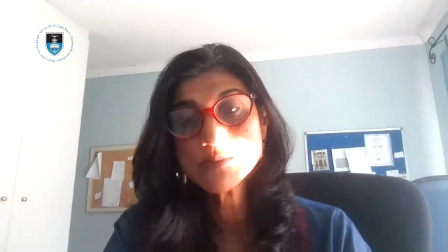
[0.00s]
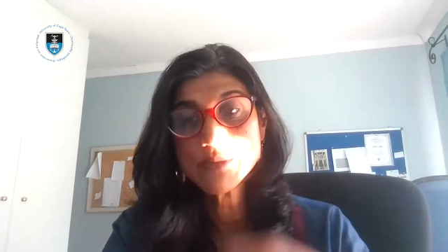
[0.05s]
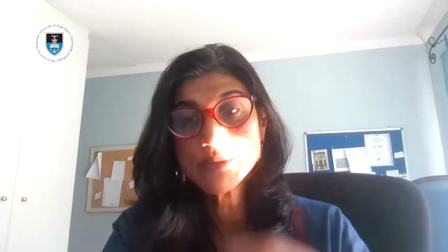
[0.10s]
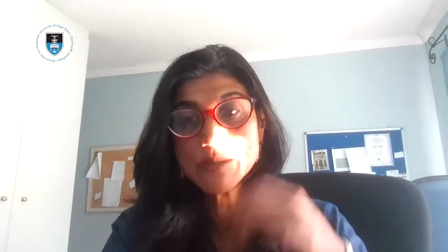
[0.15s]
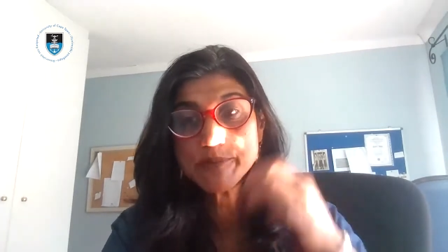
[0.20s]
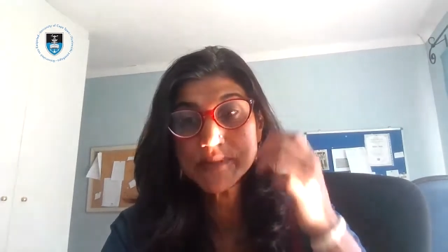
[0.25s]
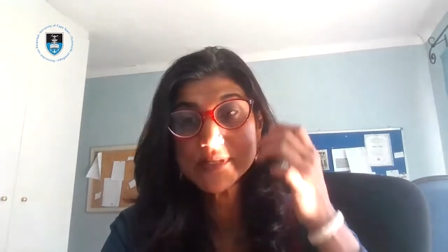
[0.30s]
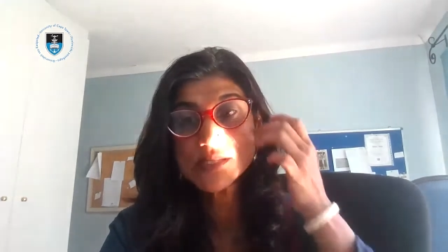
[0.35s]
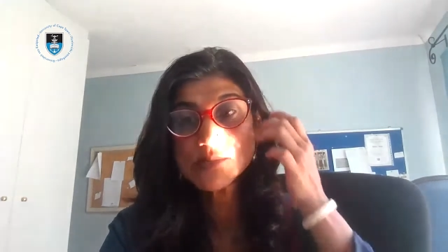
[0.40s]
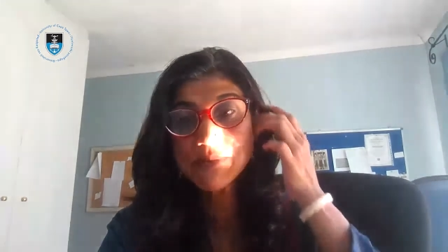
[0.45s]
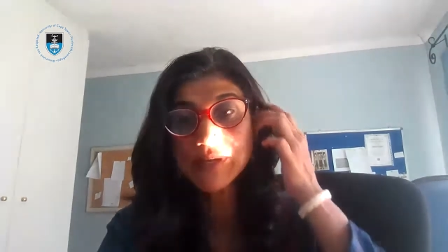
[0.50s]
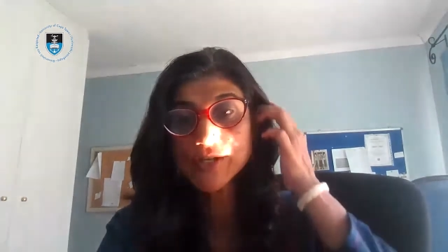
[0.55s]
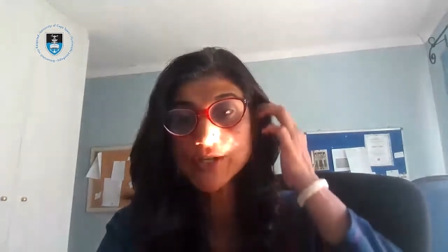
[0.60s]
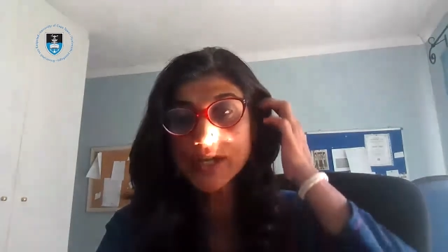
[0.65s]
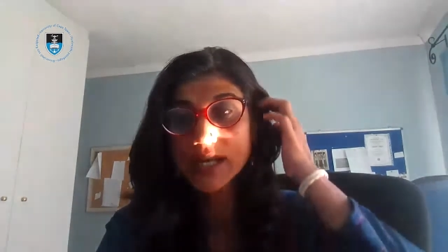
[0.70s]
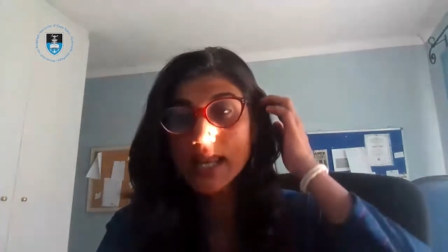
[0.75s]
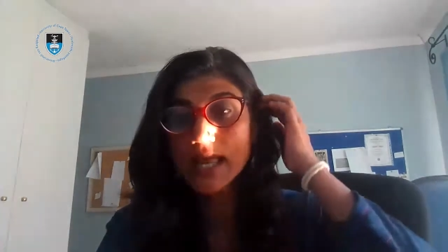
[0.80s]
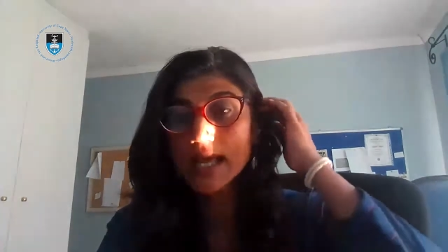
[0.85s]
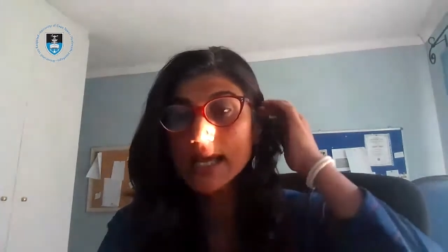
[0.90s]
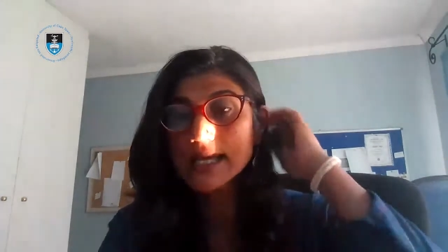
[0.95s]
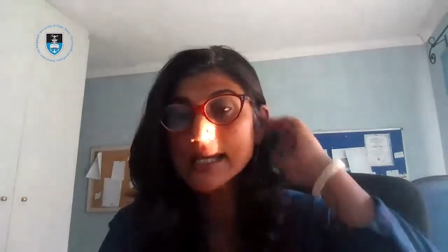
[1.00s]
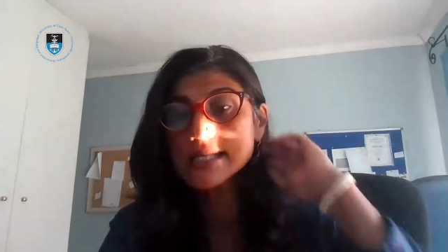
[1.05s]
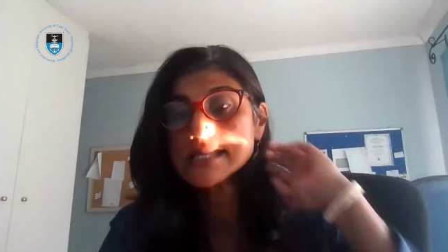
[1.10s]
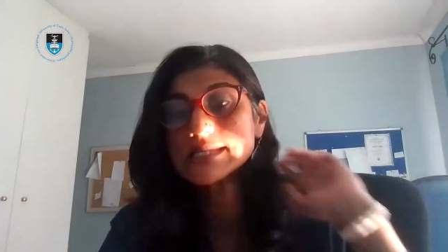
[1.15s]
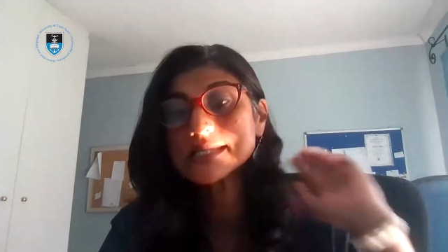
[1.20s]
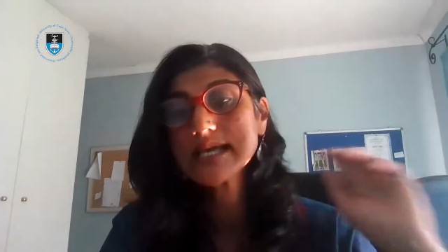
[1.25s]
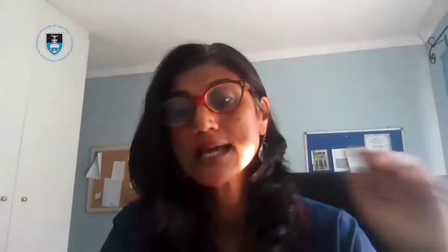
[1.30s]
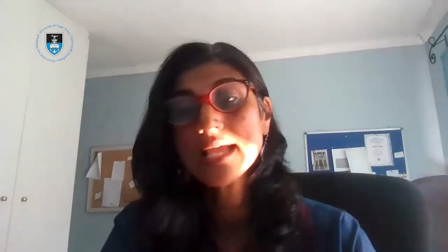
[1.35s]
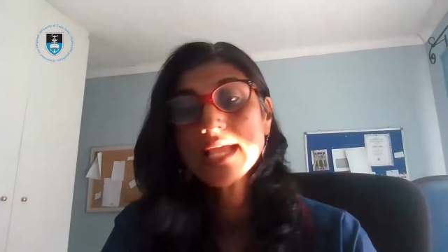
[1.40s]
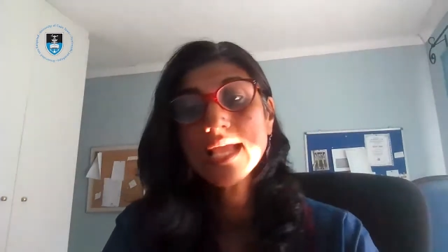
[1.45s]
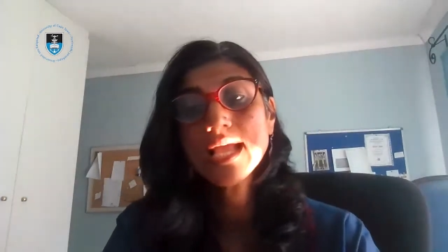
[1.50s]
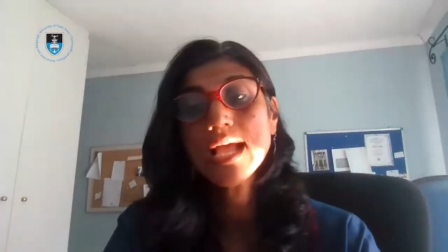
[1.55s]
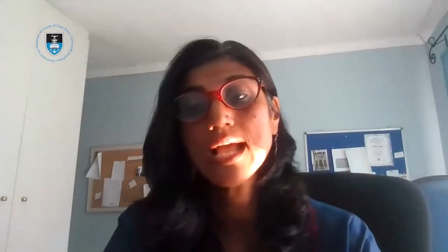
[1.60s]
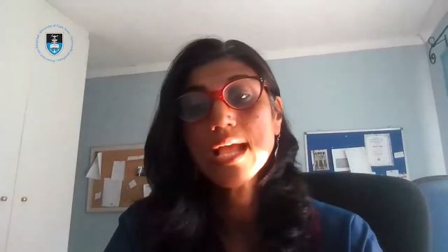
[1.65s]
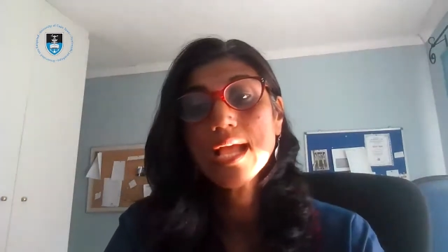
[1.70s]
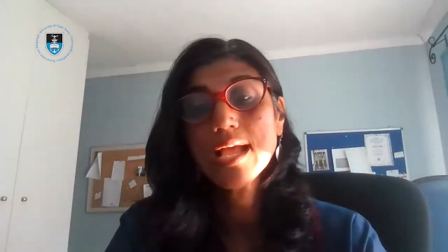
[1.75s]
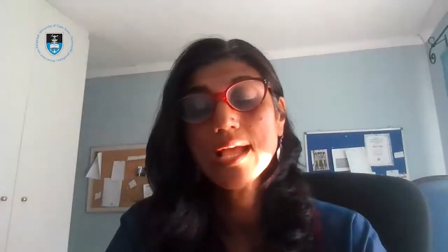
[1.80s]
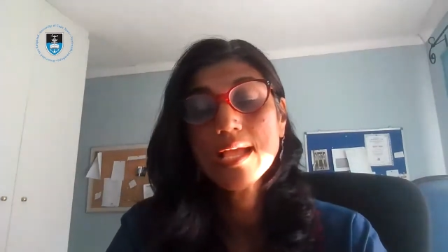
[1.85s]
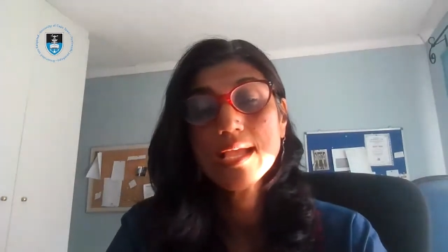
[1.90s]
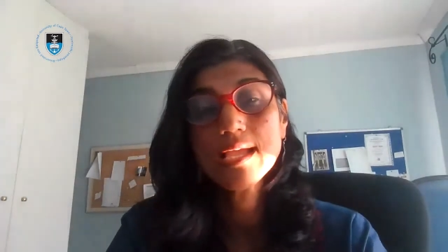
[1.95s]
People specialize
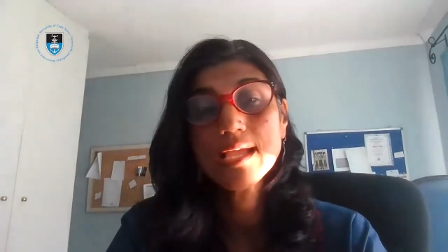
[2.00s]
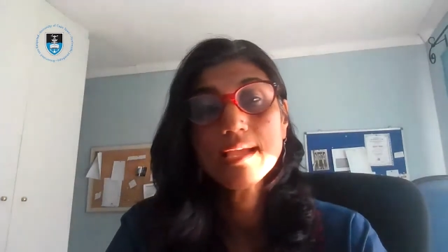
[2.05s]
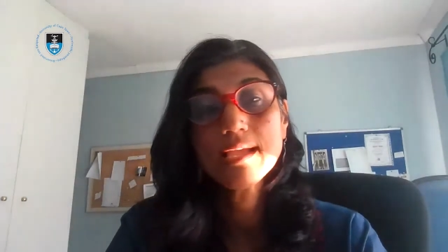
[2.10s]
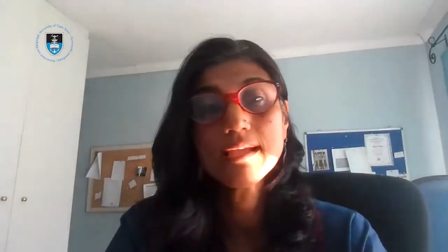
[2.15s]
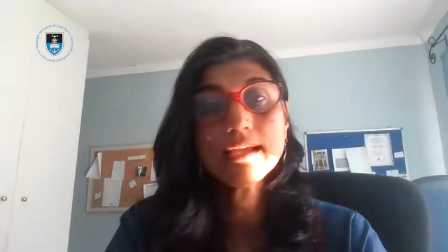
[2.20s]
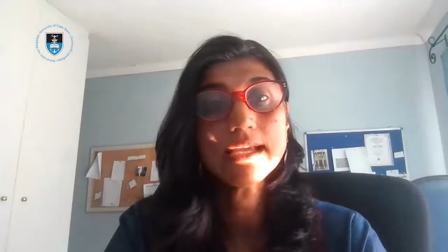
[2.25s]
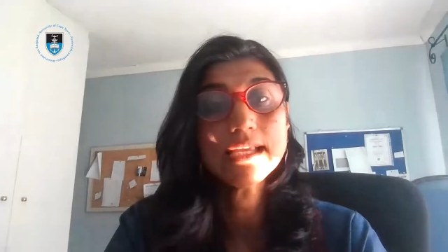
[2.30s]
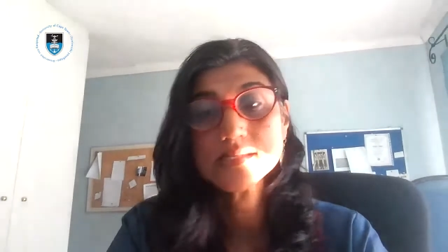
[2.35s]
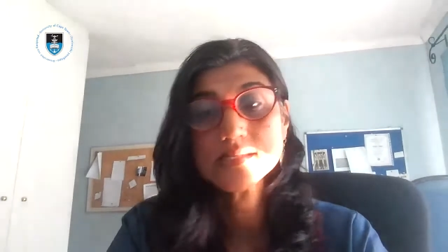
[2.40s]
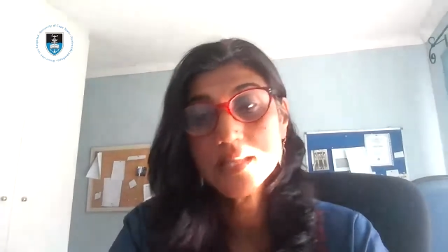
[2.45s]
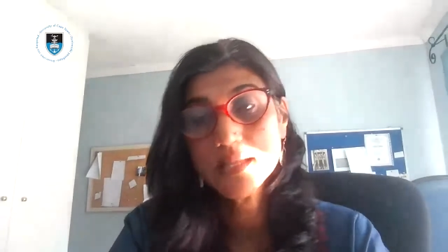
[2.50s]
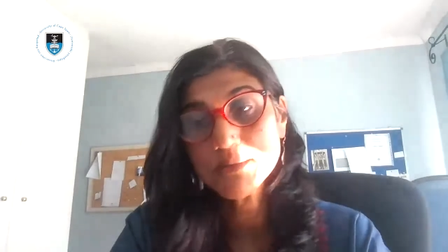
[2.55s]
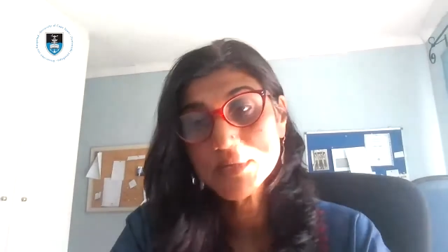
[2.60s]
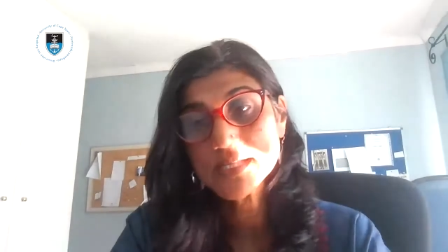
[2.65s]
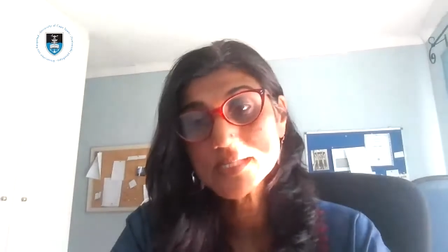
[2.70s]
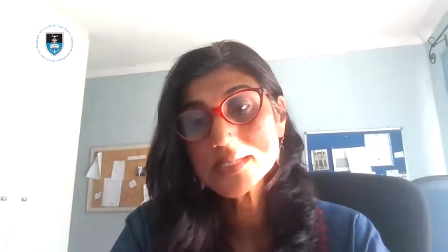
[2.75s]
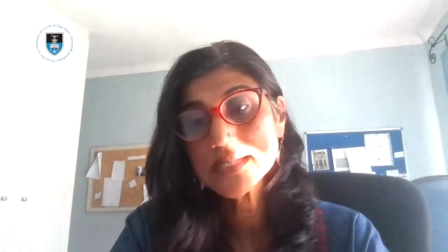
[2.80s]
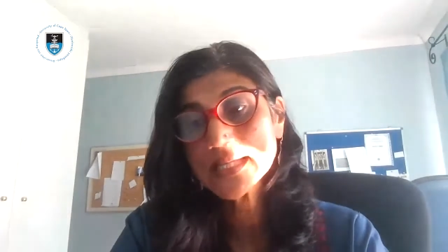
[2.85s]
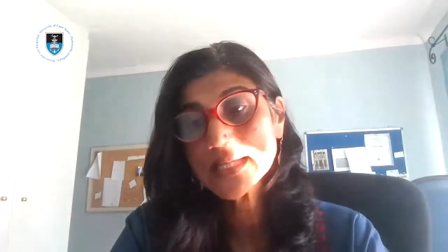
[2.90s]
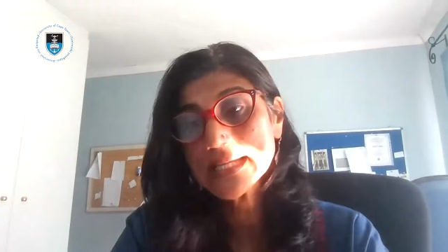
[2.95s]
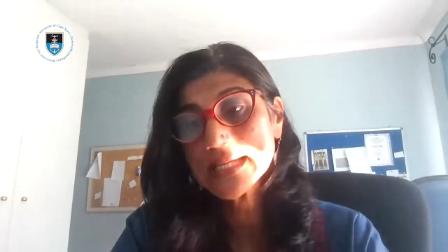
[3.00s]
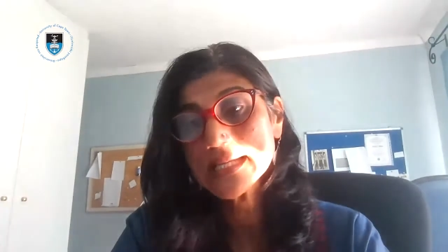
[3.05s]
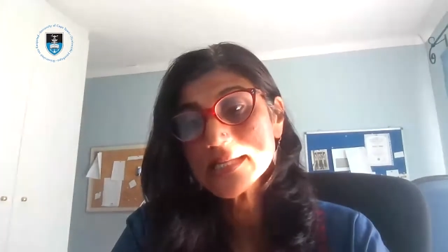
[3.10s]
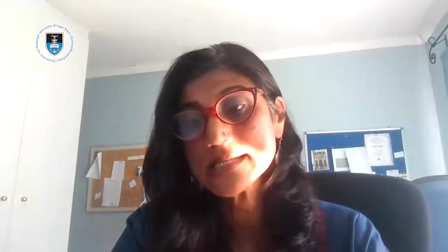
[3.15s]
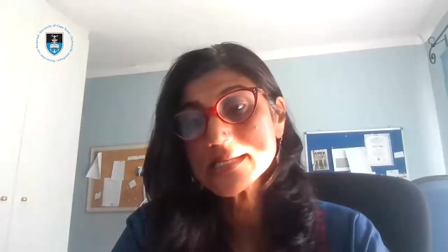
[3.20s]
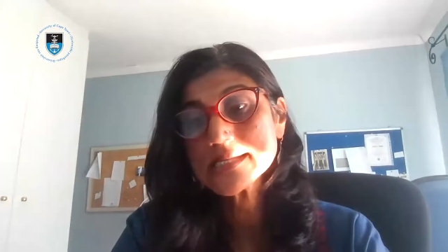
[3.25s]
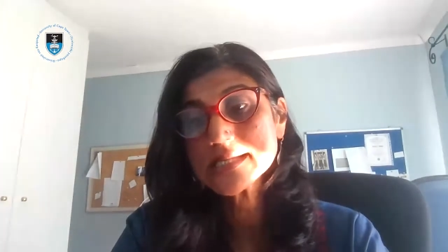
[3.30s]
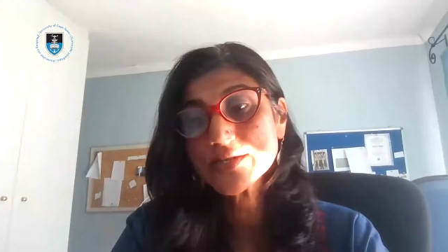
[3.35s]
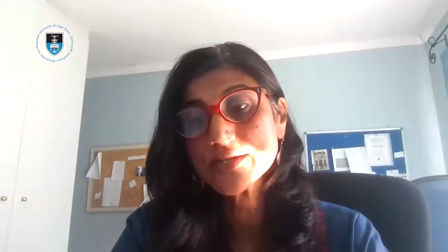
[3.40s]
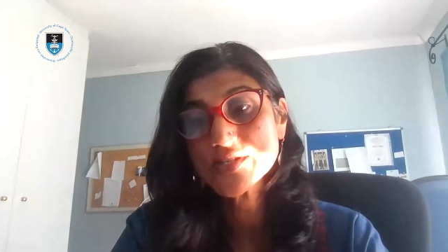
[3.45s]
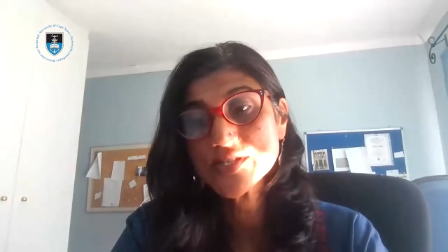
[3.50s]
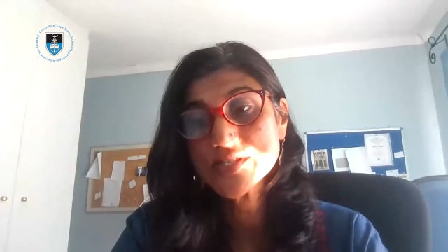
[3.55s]
in Islamic studies,